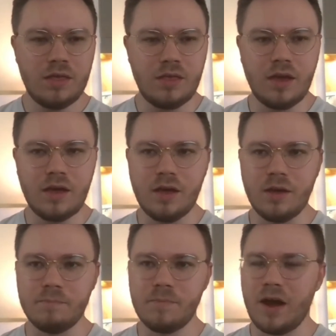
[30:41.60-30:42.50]
Yeah.
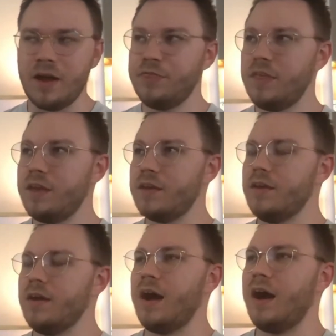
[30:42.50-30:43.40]
I think
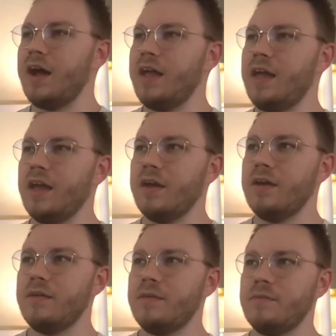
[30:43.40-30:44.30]
I
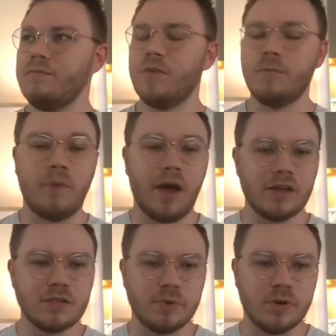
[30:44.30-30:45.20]
from my
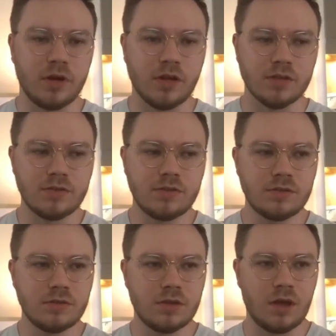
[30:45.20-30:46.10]
experience,
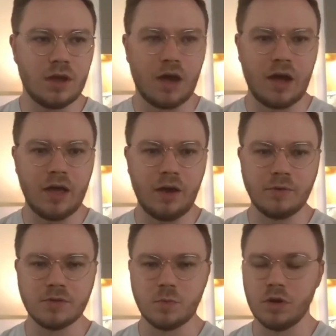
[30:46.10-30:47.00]
I
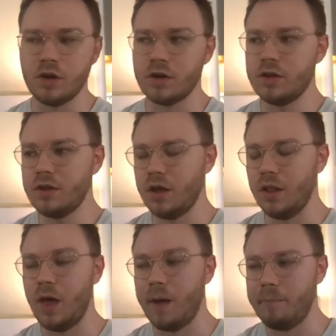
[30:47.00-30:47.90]
always work a
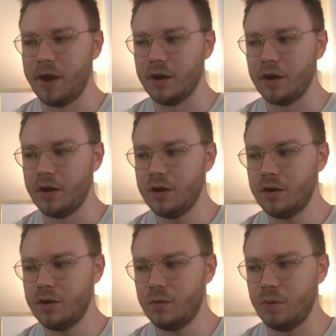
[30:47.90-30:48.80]
lot better
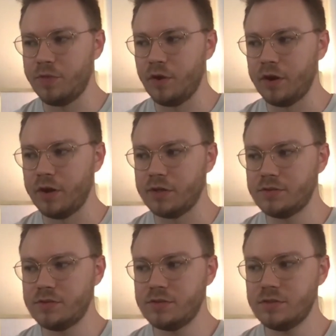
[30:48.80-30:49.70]
with
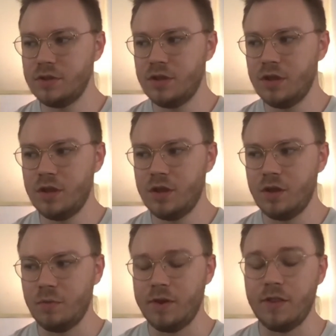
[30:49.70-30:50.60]
artists
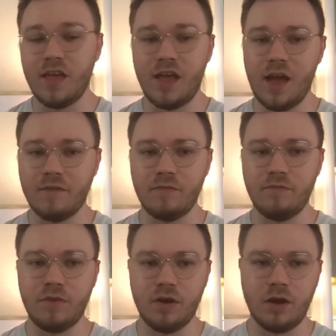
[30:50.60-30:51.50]
when they have a
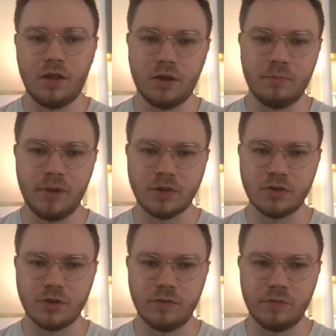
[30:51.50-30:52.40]
very clear picture
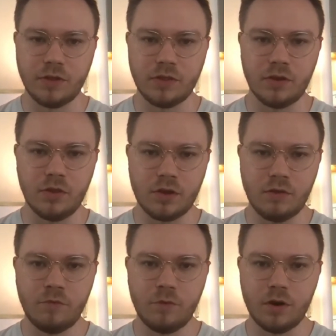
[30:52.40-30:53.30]
of what they're looking for.